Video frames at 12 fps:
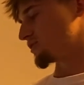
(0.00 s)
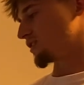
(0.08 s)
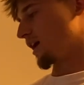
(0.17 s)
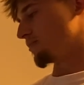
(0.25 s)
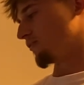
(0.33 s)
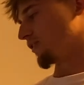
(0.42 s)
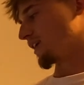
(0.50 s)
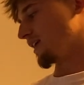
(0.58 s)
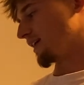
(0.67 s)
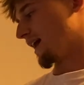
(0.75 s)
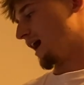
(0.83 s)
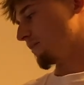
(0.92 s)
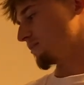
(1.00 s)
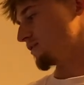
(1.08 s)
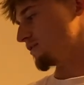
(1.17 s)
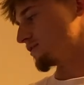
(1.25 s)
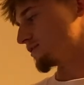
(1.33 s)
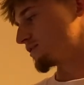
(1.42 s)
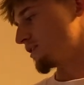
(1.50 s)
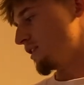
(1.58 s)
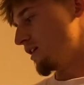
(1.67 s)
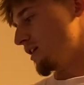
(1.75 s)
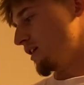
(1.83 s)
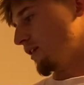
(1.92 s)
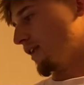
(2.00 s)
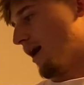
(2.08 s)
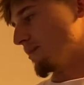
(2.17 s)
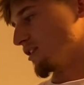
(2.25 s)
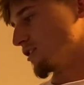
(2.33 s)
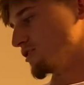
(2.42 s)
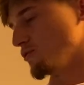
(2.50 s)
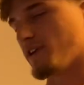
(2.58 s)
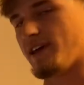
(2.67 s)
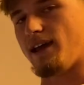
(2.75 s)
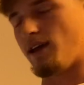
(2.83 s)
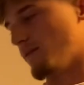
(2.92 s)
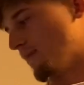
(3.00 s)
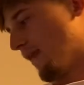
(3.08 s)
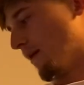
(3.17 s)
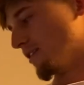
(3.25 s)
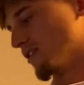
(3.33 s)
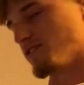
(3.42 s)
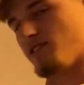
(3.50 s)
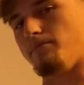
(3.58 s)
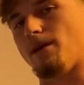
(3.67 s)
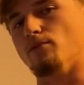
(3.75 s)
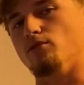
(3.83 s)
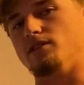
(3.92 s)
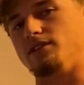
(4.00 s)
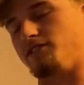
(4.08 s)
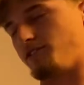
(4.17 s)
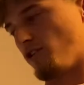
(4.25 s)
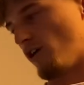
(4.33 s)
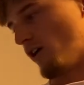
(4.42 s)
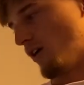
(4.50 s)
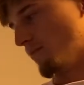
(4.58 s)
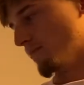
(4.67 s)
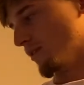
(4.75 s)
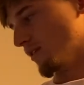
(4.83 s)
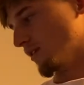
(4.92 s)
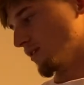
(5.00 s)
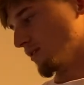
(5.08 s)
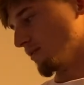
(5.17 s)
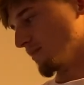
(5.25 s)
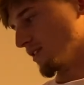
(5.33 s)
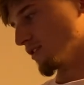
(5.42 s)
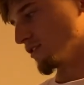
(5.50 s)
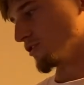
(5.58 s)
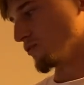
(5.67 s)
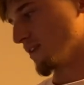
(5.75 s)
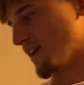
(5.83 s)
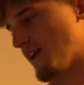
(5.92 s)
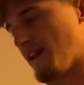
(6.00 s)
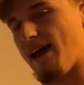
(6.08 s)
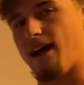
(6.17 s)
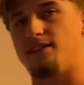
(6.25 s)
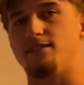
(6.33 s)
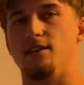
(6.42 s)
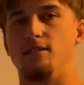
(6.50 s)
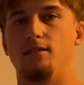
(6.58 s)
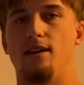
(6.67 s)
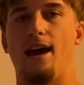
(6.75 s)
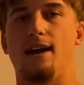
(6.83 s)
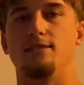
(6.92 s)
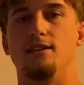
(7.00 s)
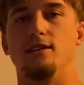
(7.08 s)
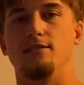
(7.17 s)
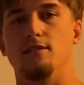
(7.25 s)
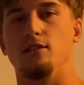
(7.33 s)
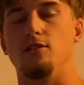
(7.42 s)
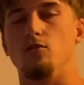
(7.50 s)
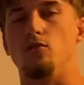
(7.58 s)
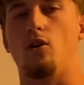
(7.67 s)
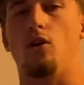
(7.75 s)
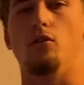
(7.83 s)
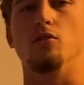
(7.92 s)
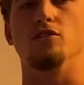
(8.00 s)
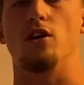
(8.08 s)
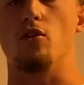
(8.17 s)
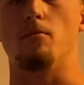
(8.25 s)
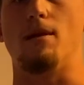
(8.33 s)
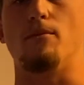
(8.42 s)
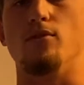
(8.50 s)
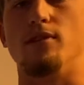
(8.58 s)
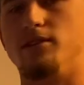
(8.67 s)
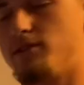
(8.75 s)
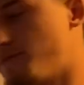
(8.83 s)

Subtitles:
type of forgetting happens not because the memory is gone, but because you can't access it due to all those other memories.